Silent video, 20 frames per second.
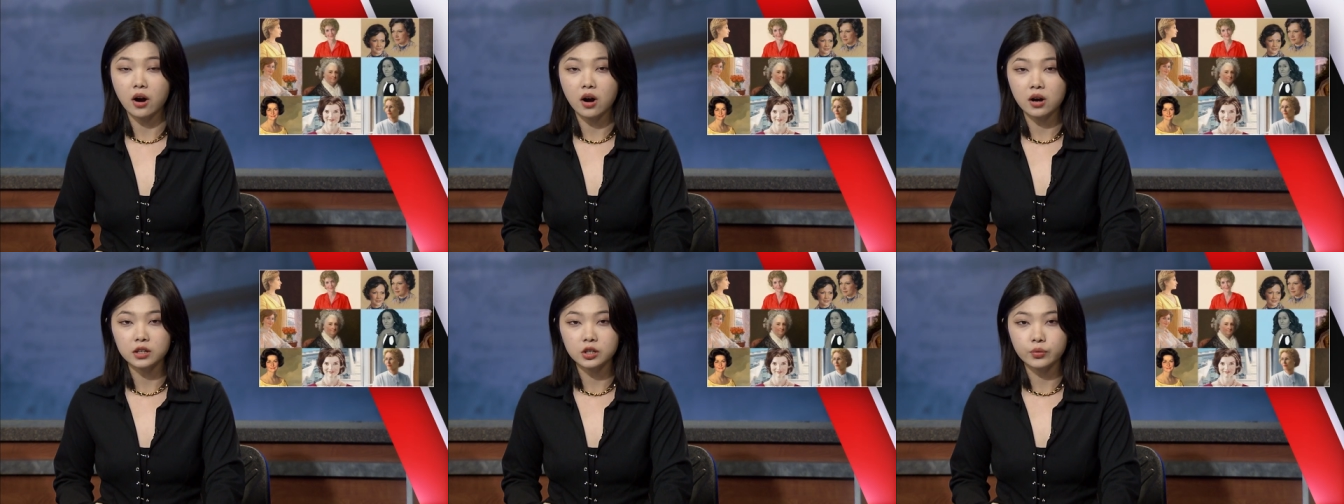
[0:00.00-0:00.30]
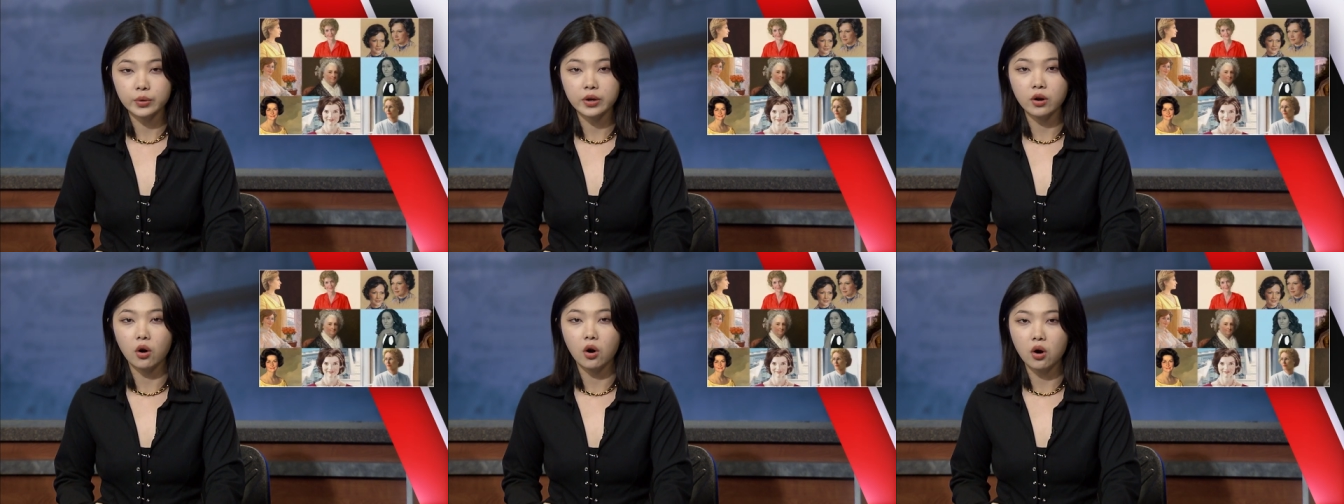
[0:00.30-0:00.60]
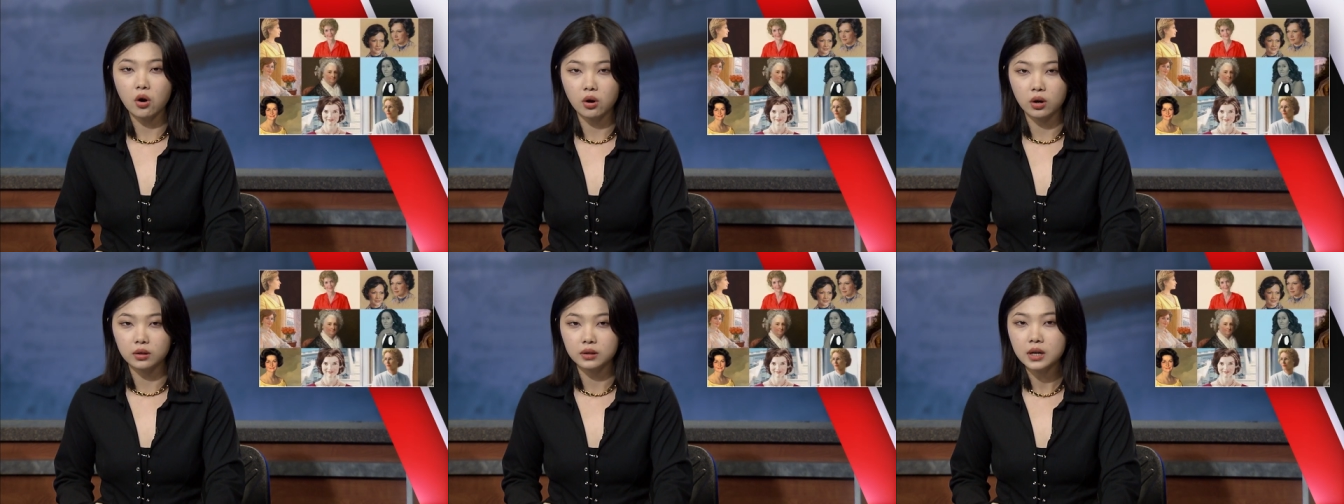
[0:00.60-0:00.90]
honoring
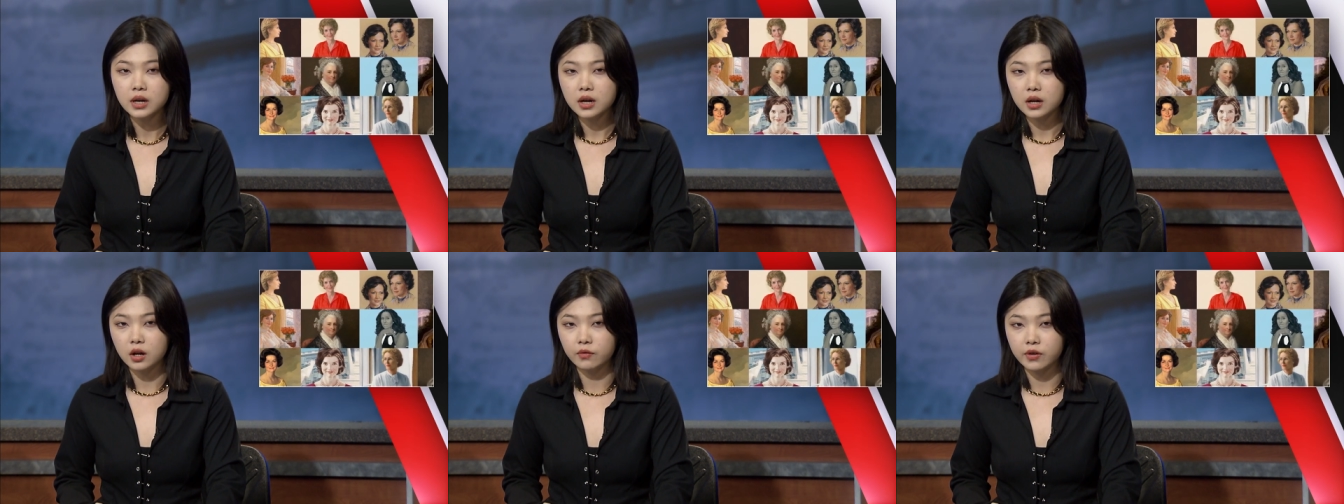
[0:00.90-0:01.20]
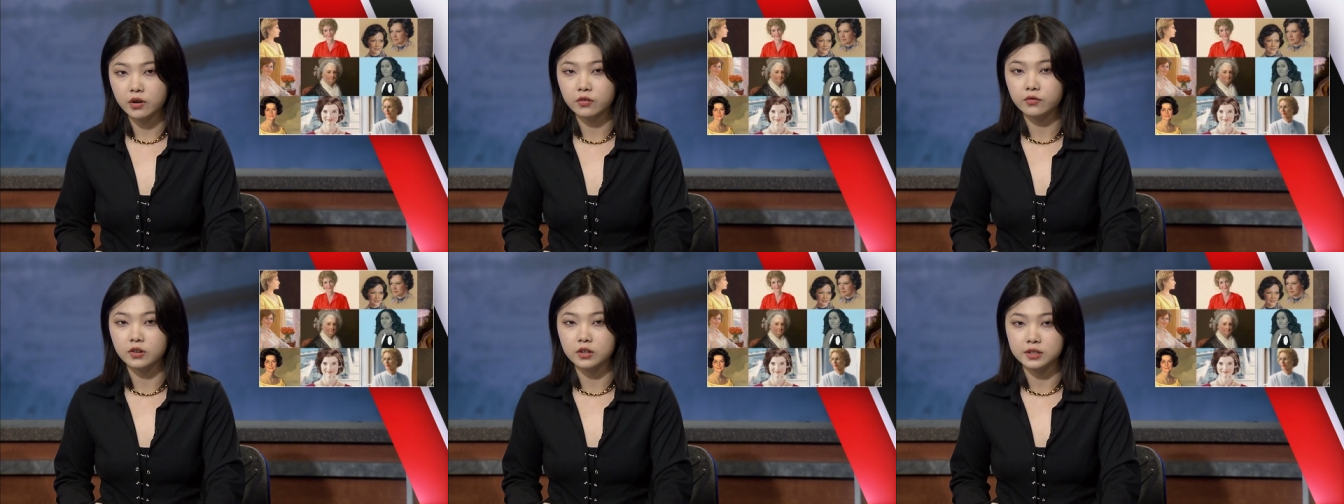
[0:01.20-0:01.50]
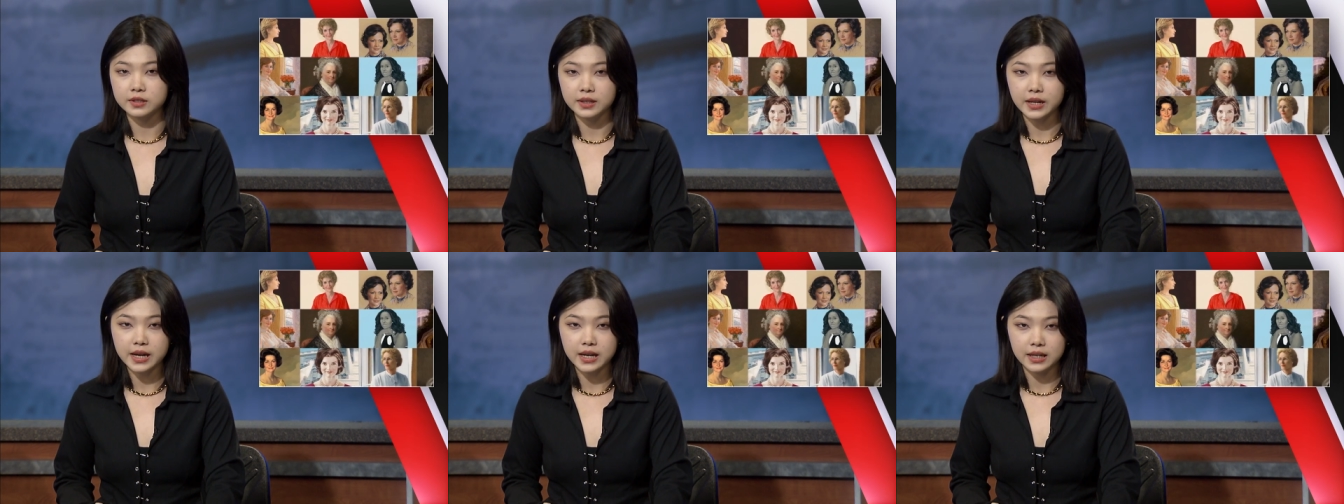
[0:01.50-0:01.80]
all of our
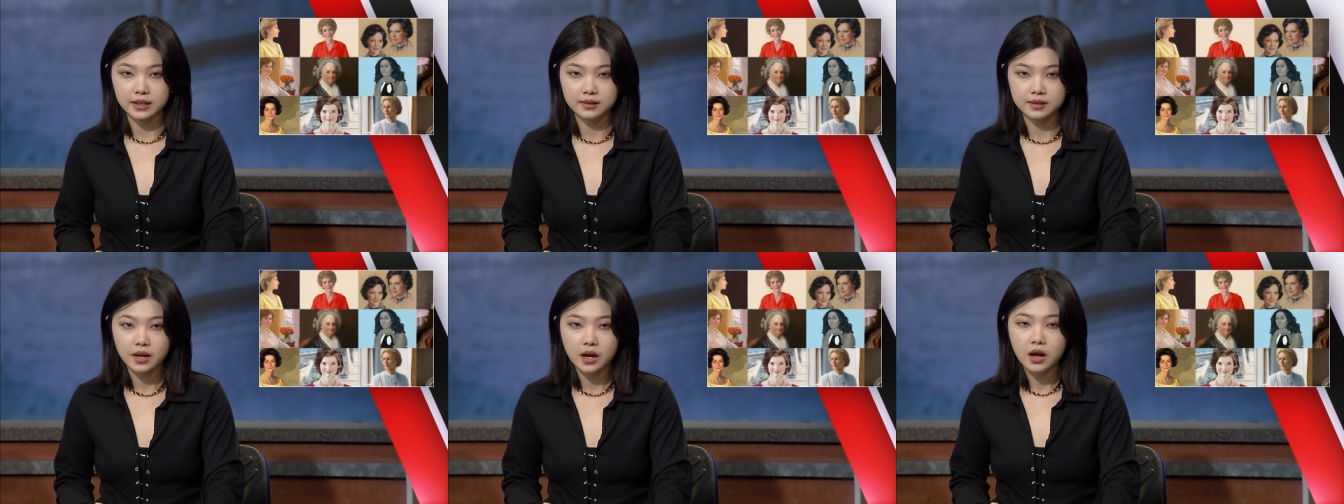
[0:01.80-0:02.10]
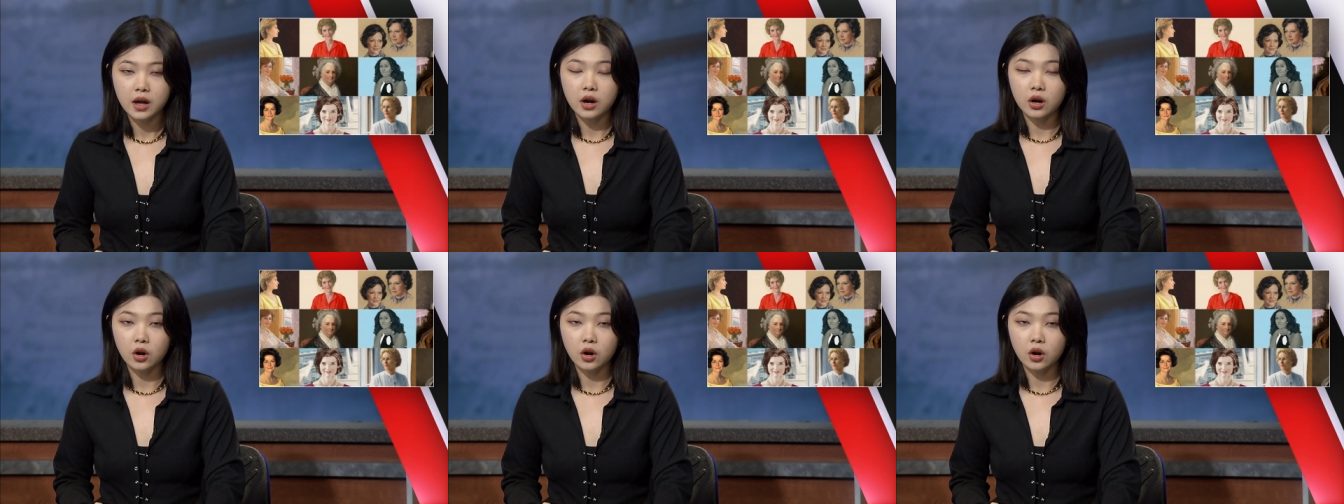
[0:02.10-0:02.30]
First Ladies,